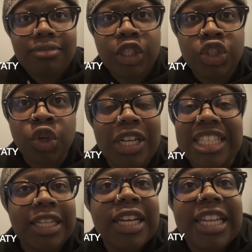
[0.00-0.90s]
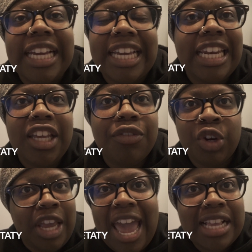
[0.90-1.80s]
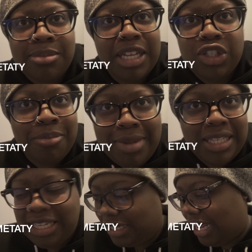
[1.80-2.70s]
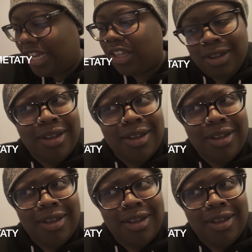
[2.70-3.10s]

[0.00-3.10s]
so it doesn't look like any of your castmates are missing. Like,